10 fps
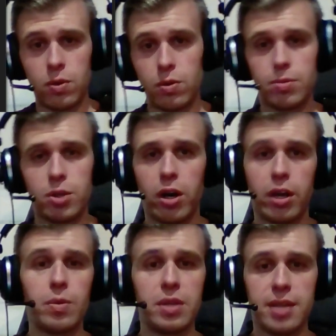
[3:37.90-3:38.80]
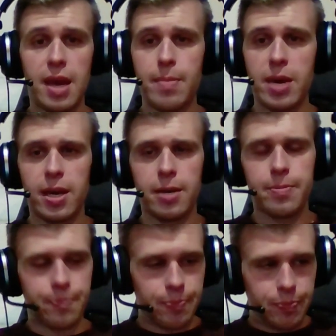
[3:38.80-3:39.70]
room talking with his Aunt May.
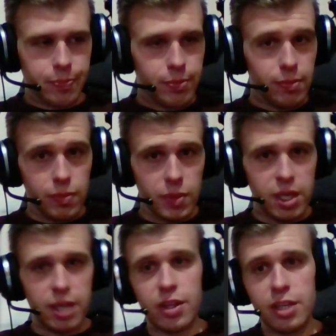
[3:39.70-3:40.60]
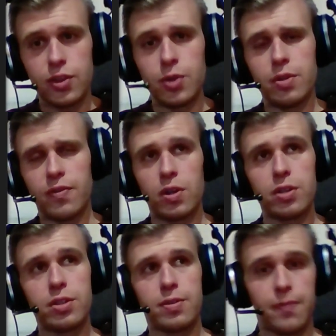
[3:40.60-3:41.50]
In this
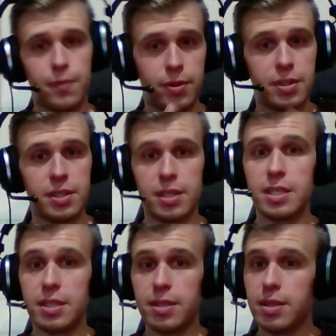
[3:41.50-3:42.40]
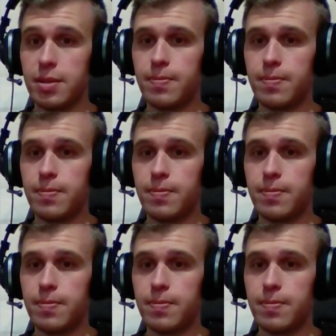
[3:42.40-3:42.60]
universe, for the the the,